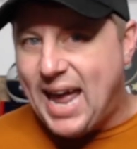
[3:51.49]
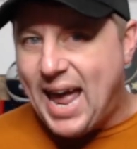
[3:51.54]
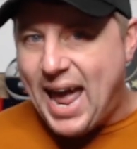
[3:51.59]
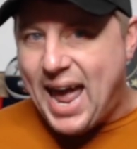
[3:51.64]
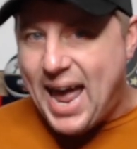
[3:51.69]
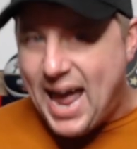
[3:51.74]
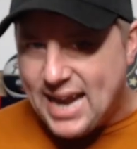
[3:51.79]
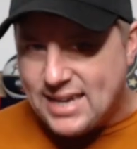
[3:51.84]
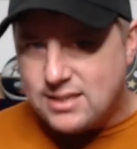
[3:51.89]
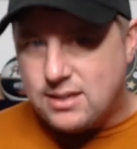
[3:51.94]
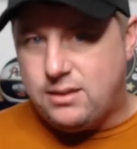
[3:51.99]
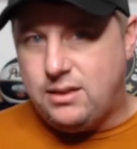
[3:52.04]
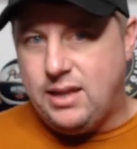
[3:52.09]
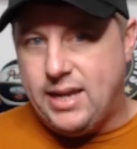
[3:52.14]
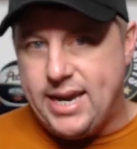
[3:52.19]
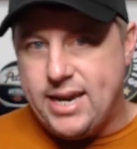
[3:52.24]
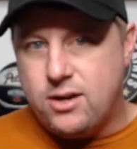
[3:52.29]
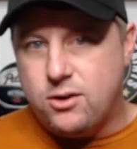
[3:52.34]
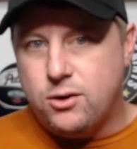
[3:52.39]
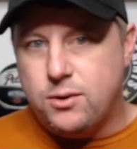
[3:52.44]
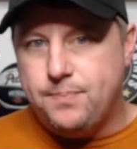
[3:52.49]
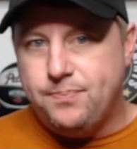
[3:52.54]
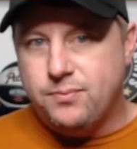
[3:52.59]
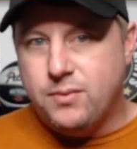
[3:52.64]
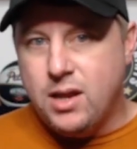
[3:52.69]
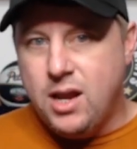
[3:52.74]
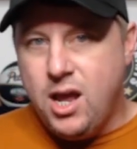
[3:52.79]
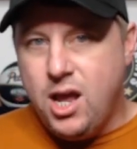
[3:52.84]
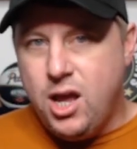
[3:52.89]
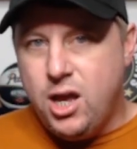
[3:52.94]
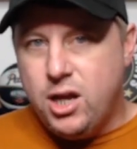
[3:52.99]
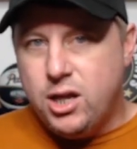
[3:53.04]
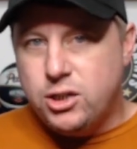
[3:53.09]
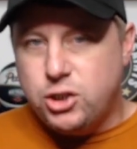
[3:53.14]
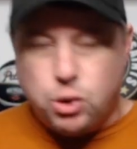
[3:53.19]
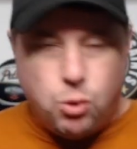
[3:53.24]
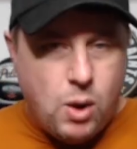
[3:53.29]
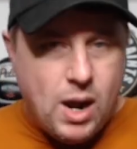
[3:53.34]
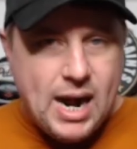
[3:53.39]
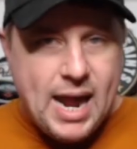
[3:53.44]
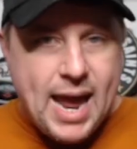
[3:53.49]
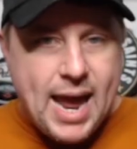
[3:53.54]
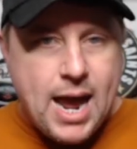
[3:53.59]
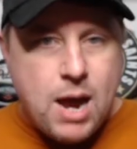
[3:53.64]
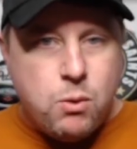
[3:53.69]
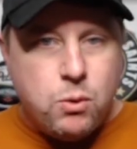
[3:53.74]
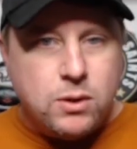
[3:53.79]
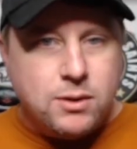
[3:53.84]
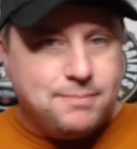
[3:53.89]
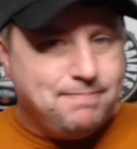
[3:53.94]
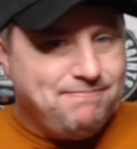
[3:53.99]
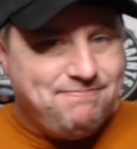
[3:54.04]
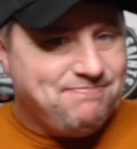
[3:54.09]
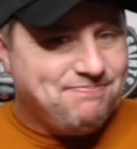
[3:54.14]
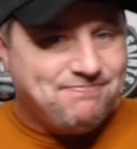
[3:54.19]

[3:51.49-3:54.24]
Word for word: act later. Juwan Howard,